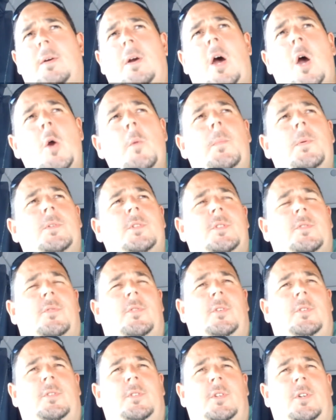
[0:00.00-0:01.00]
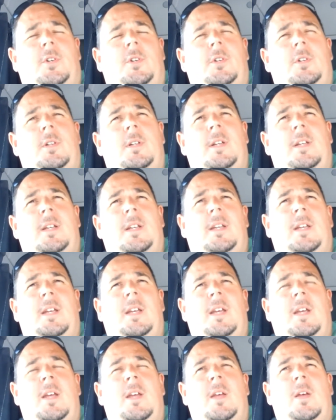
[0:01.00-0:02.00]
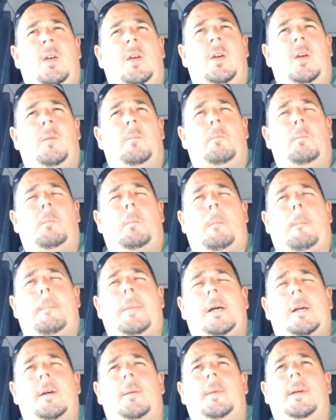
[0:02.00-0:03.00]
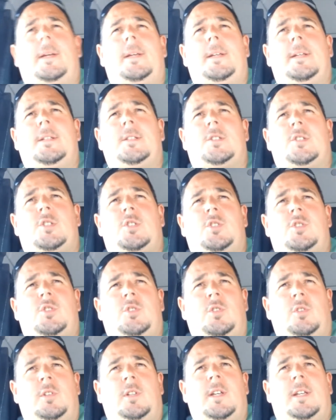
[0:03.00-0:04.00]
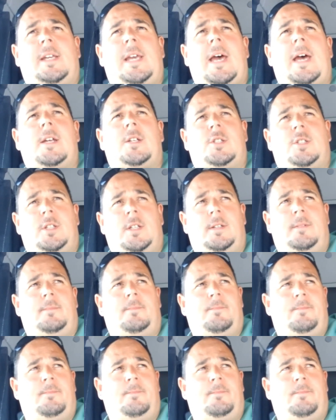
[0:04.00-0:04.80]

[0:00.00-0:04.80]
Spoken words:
Opens the front door. Bugger me, it stunk of cat shit.